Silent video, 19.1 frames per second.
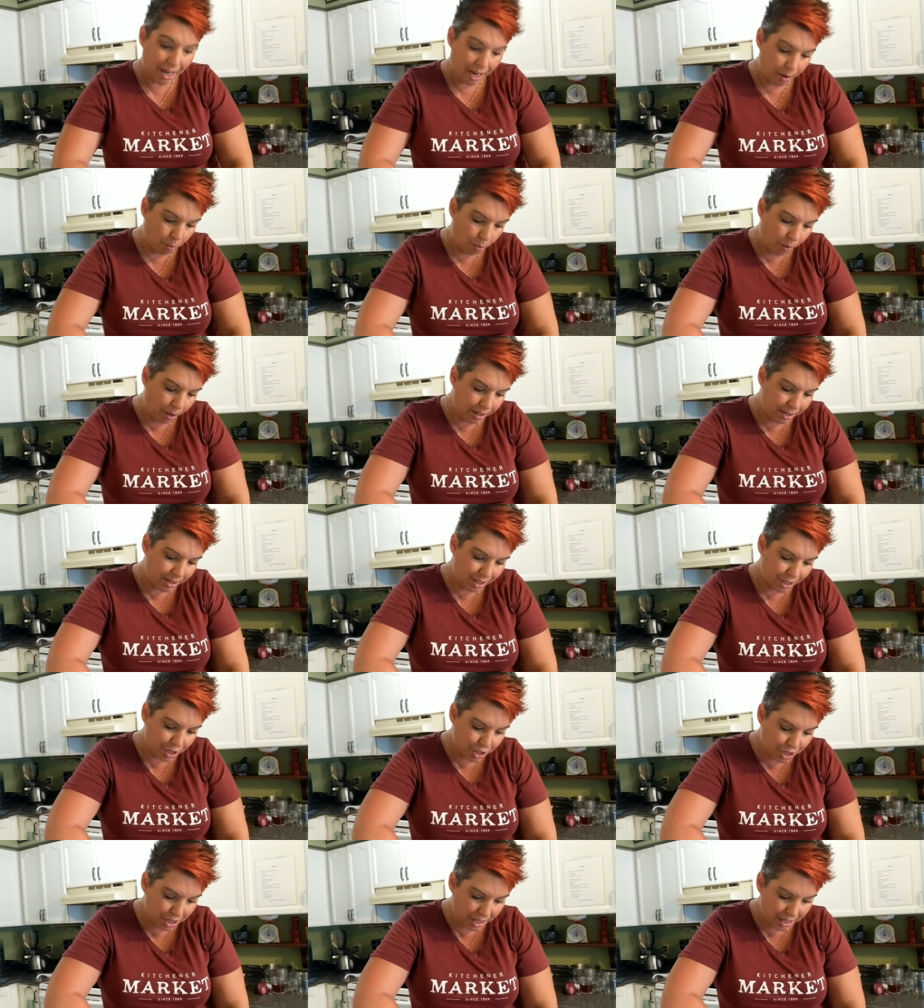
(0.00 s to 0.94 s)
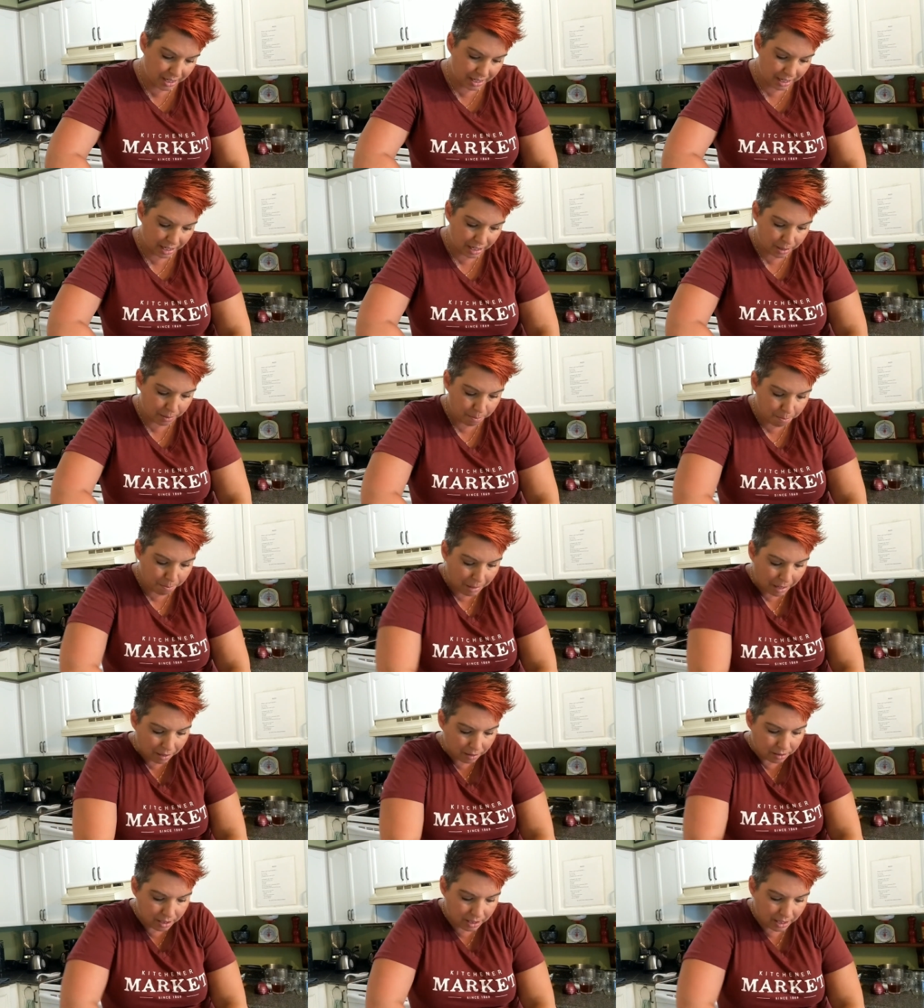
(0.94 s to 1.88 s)
And once the cheese is
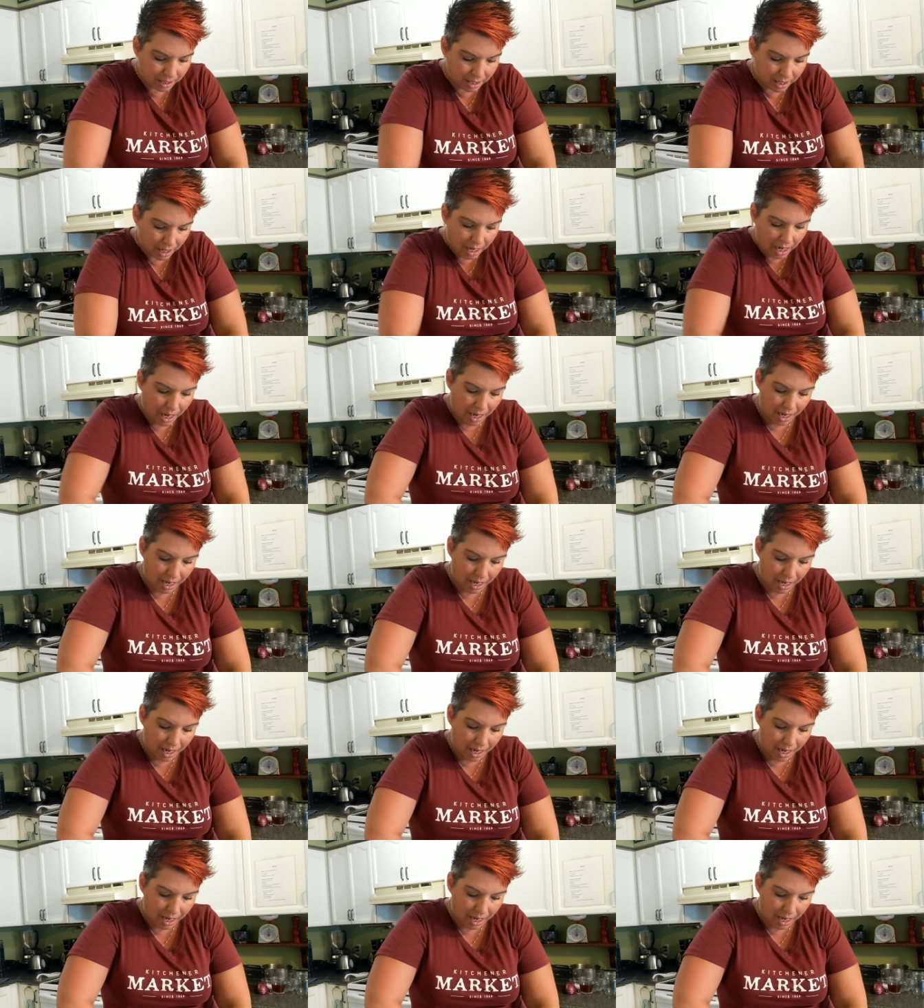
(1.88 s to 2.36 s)
melted,